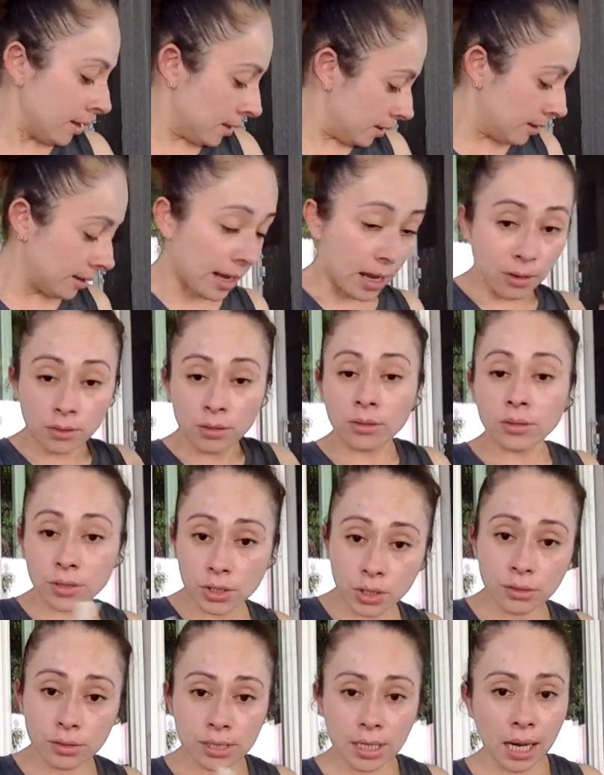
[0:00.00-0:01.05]
Now, due
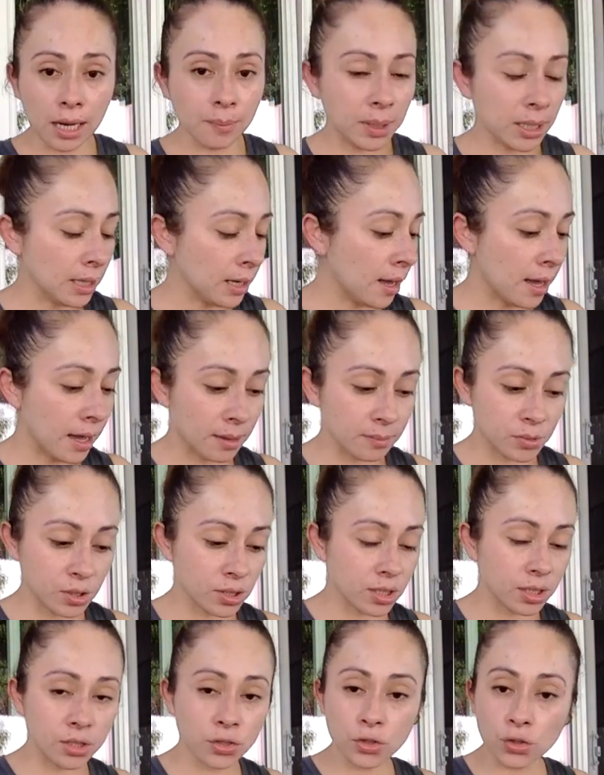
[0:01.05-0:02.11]
to timing, I'm just
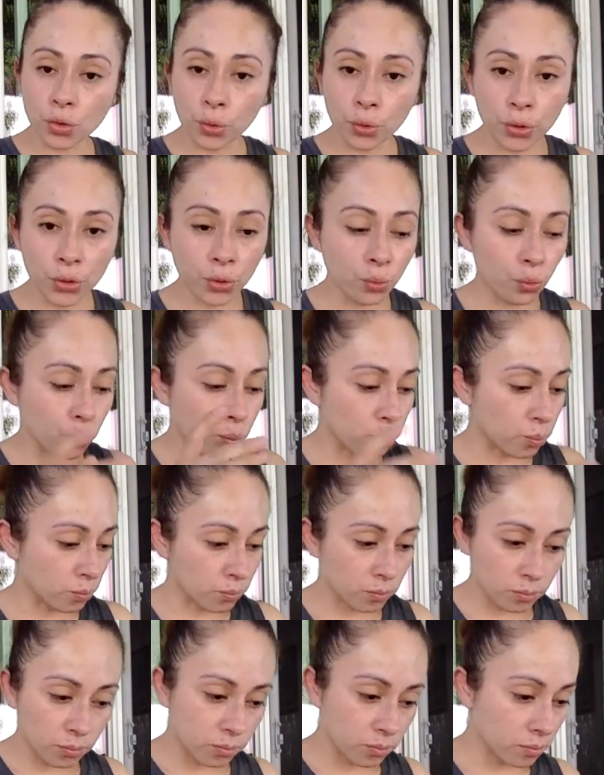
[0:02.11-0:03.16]
going to show you
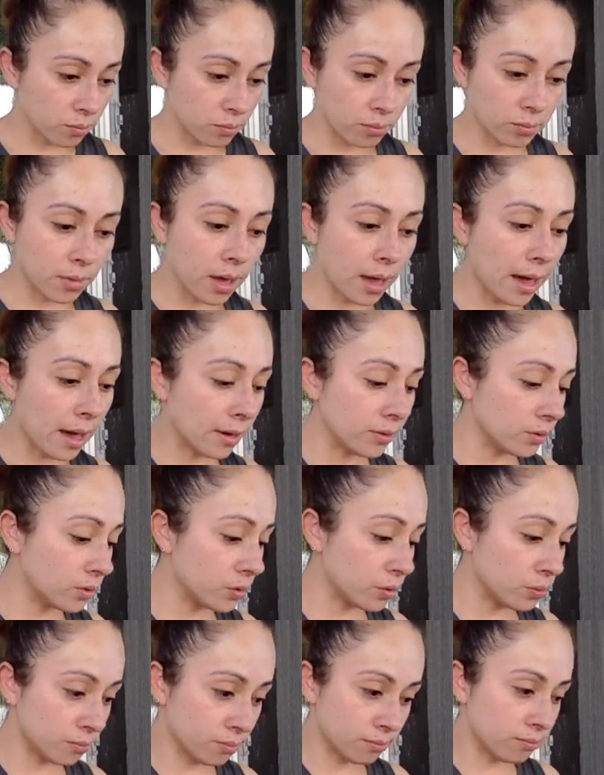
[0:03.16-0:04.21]
how to
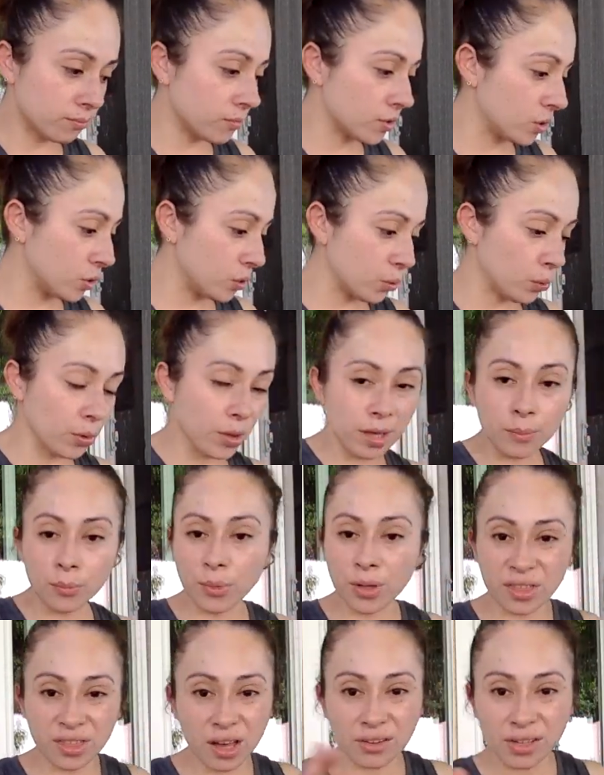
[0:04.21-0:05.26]
do them
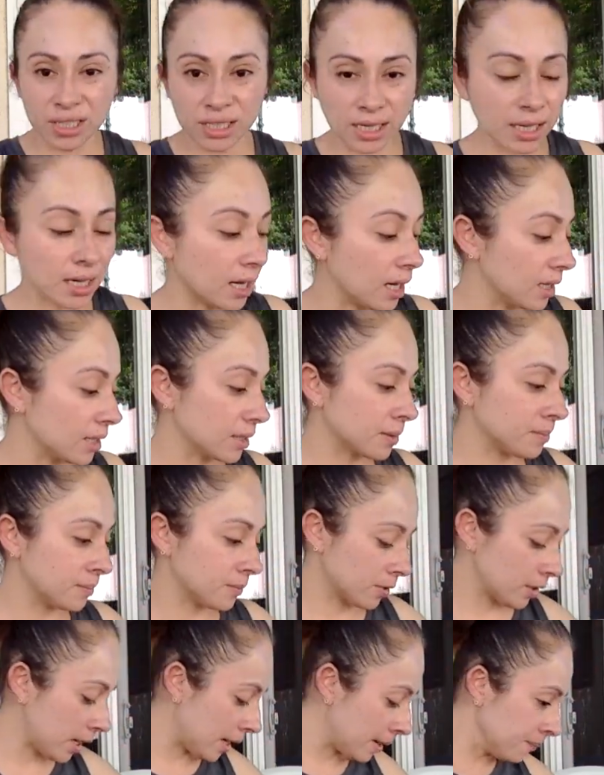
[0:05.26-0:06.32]
without any color,
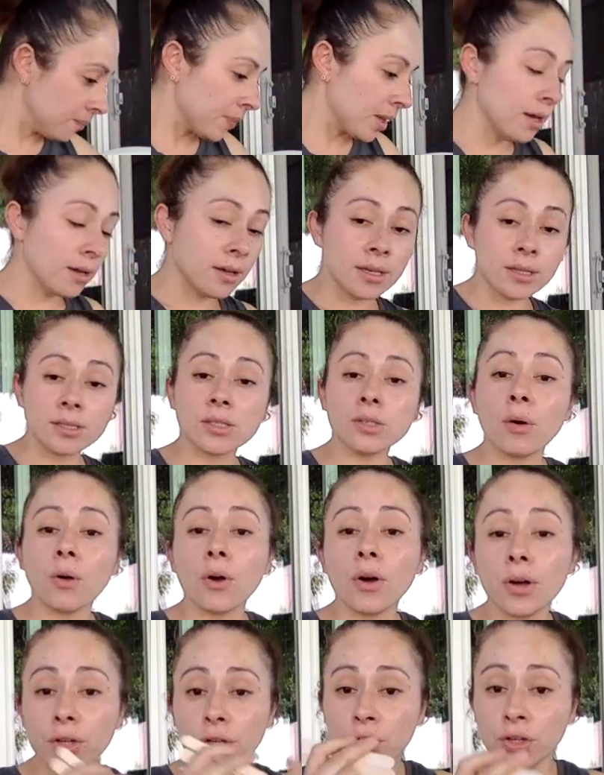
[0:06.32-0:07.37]
okay? So
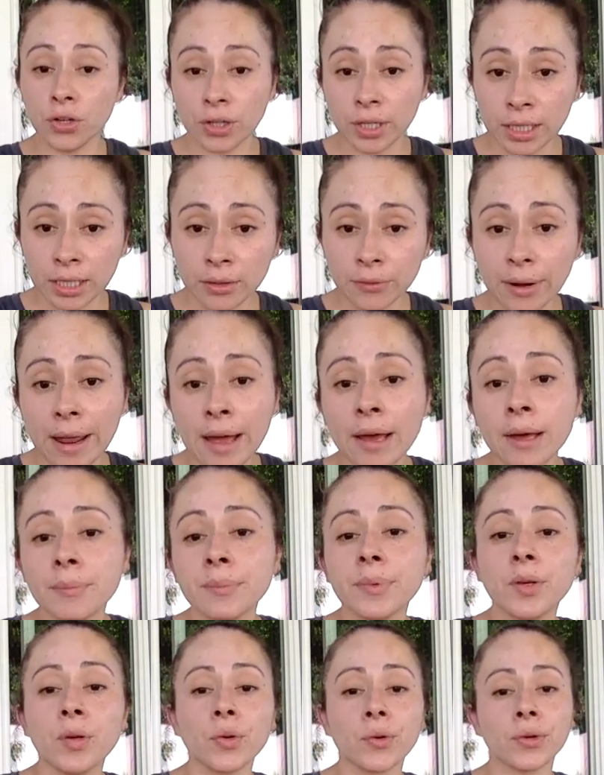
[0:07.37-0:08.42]
you're going to grab
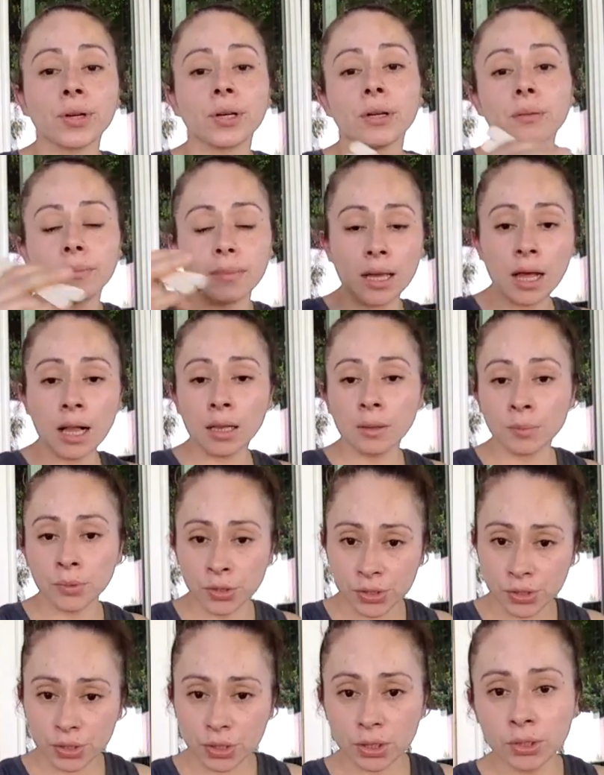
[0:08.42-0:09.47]
your
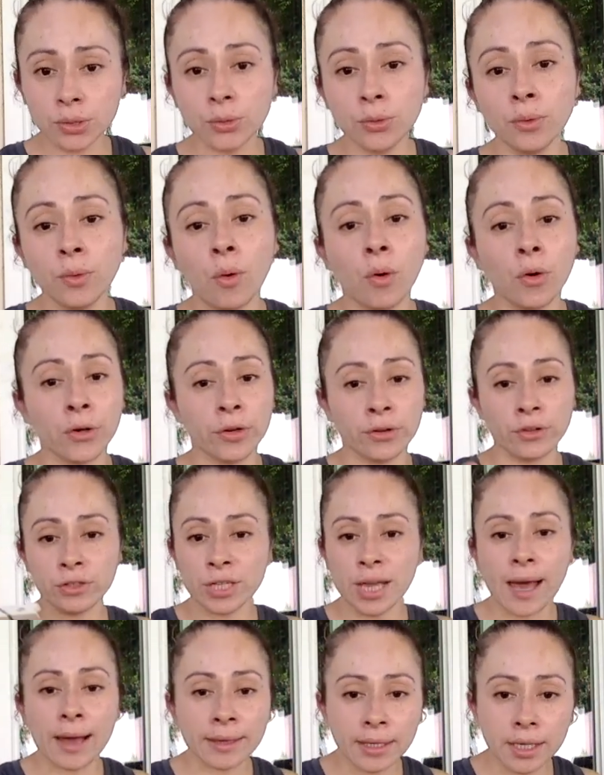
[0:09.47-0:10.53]
Elmer's glue or your
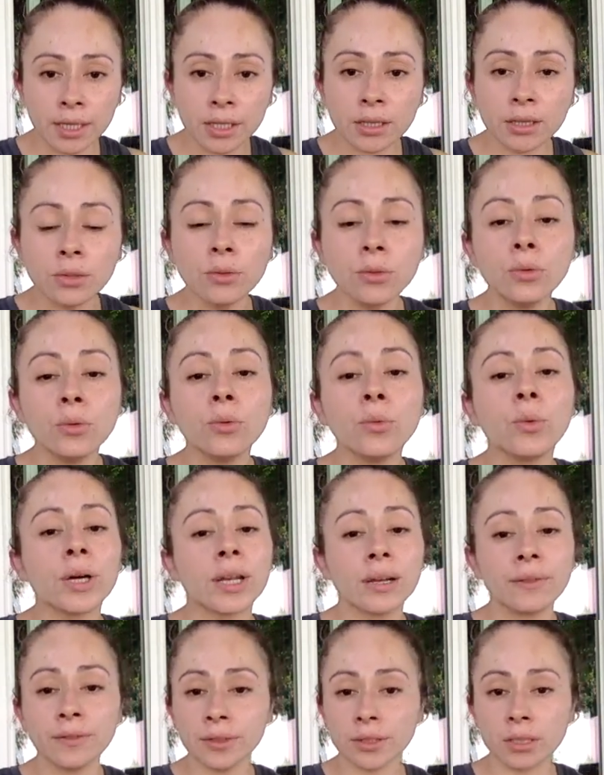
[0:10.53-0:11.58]
tacky glue,
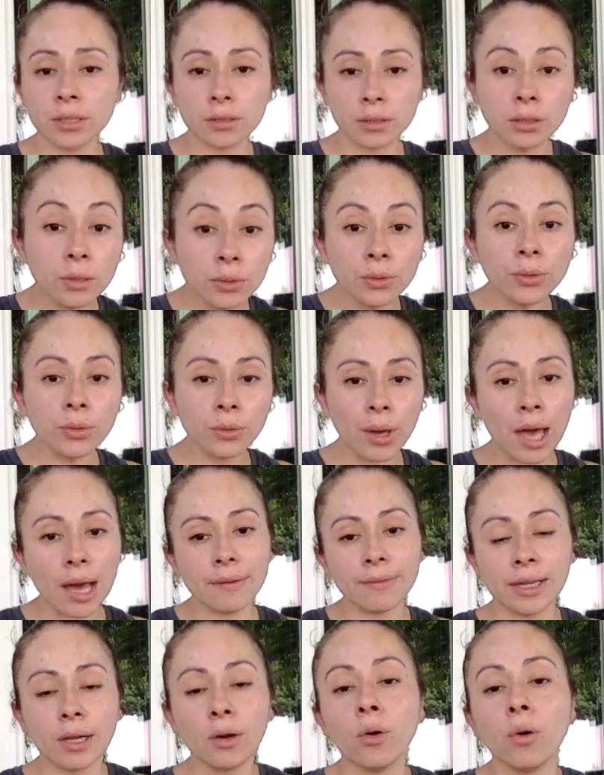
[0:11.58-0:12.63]
whatever glue you have
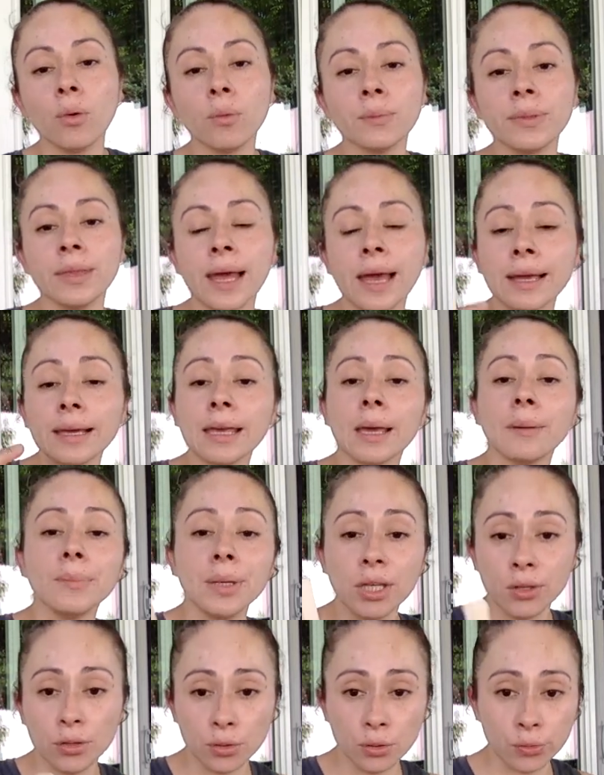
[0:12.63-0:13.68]
at home that can be
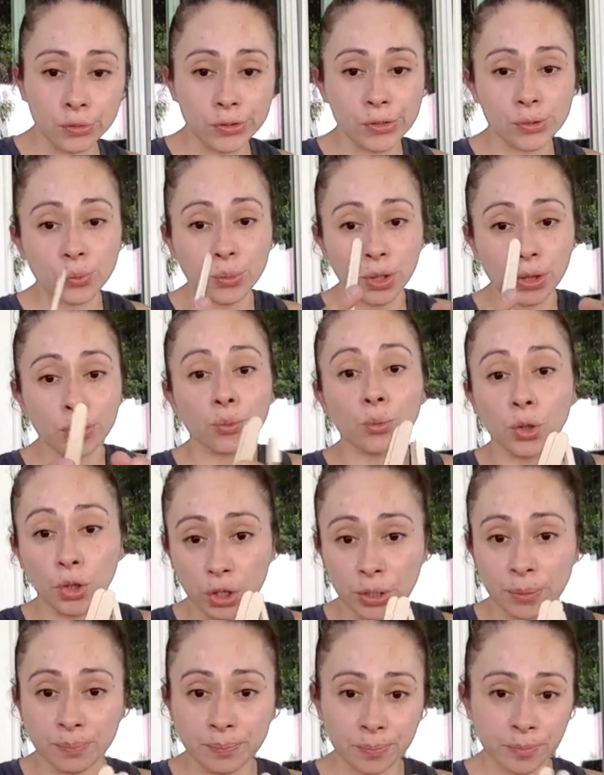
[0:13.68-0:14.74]
used with wood,
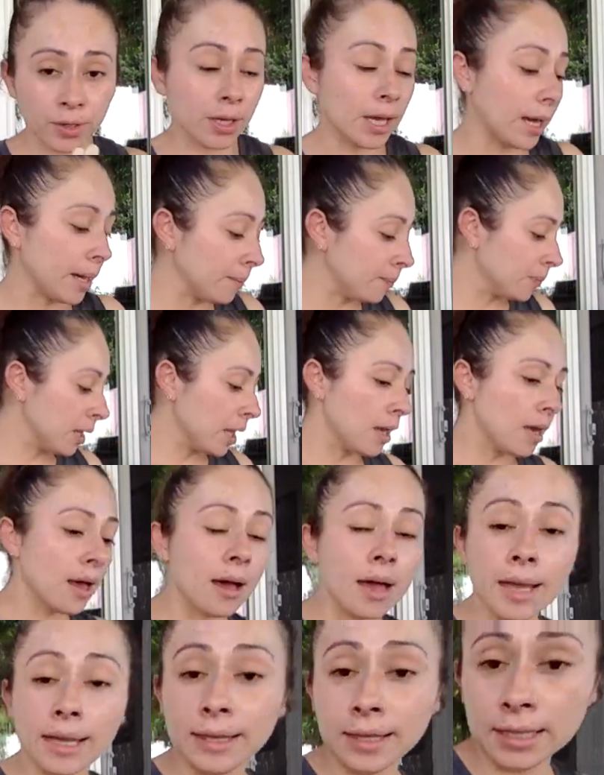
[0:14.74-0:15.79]
okay?
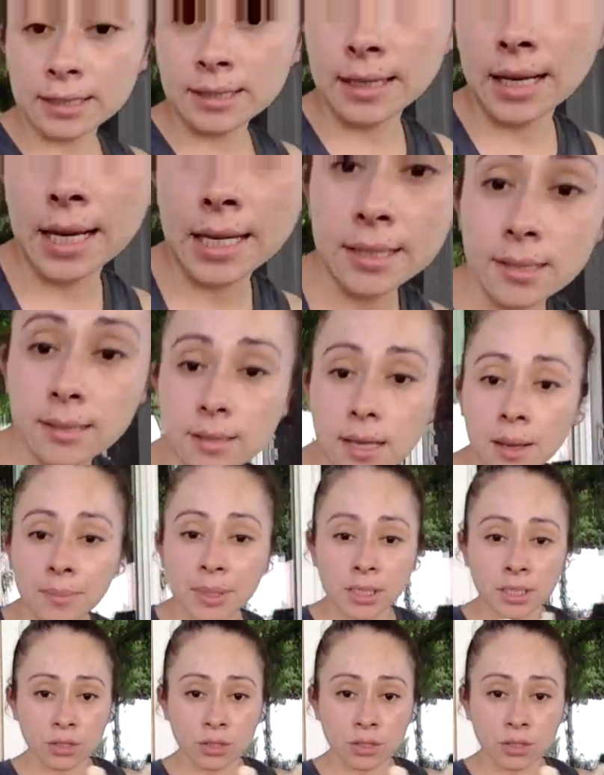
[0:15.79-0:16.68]
In this case, I'm going to